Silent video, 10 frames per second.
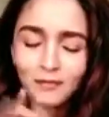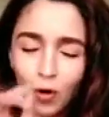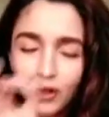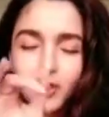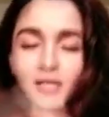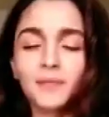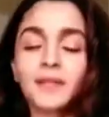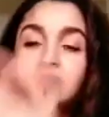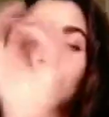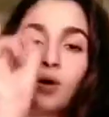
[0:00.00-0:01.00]
Focus on
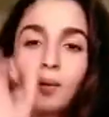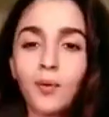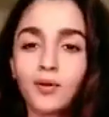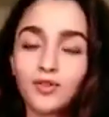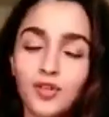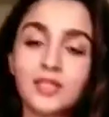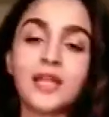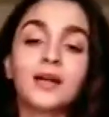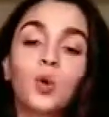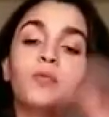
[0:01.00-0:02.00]
something and talk about just
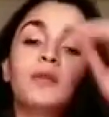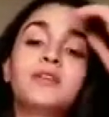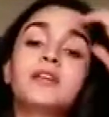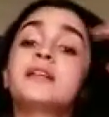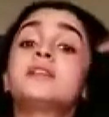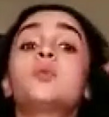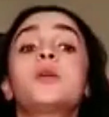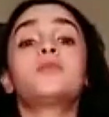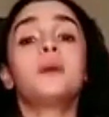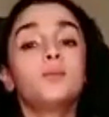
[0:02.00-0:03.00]
that. Hopefully related to
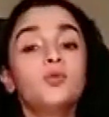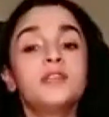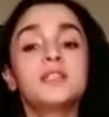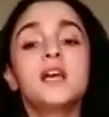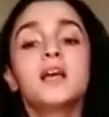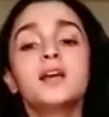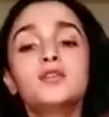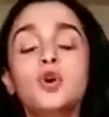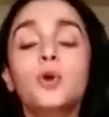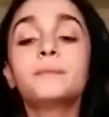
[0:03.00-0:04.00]
one of my movies.
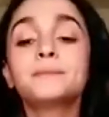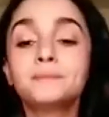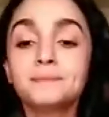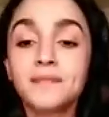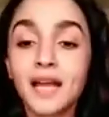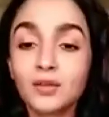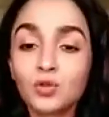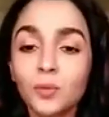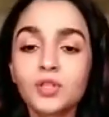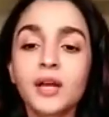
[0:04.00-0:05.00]
So thank you
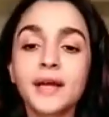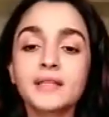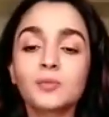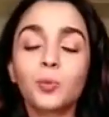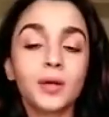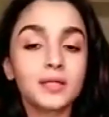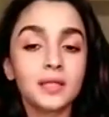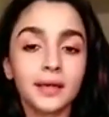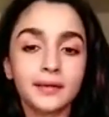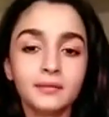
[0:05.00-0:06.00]
so much, guys. Once
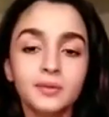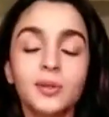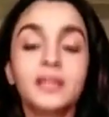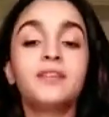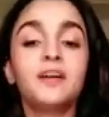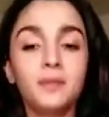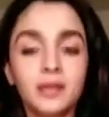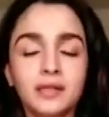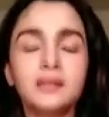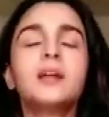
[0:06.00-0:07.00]
again, 25
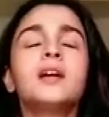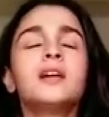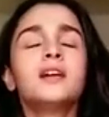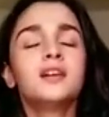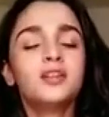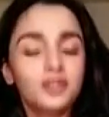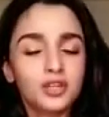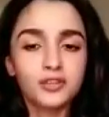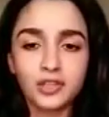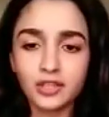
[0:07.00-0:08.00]
million.
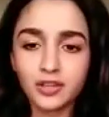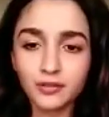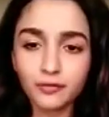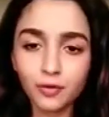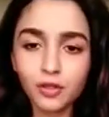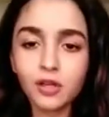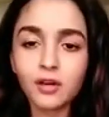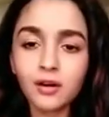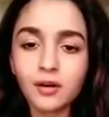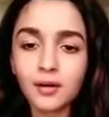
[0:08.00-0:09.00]
Really, really grateful.
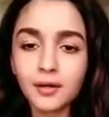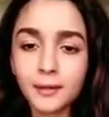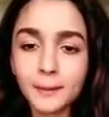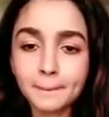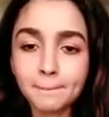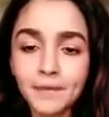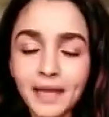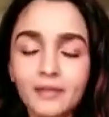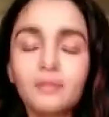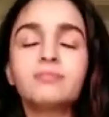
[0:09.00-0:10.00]

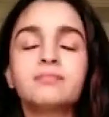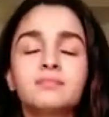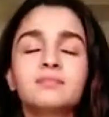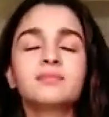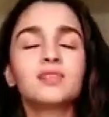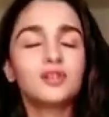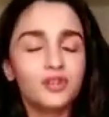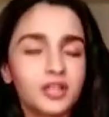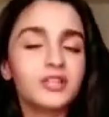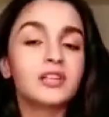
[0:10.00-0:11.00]
And
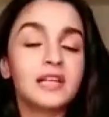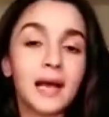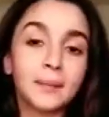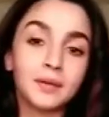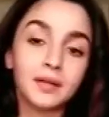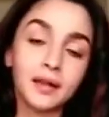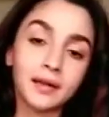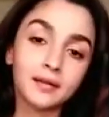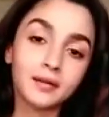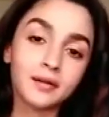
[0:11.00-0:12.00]
really, really happy
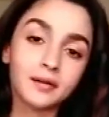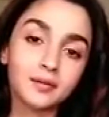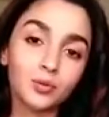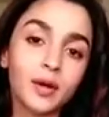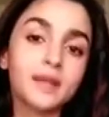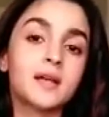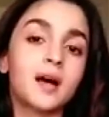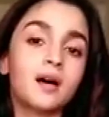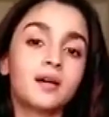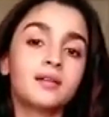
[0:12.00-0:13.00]
that you guys
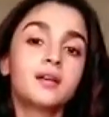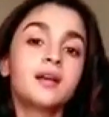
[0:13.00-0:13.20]
are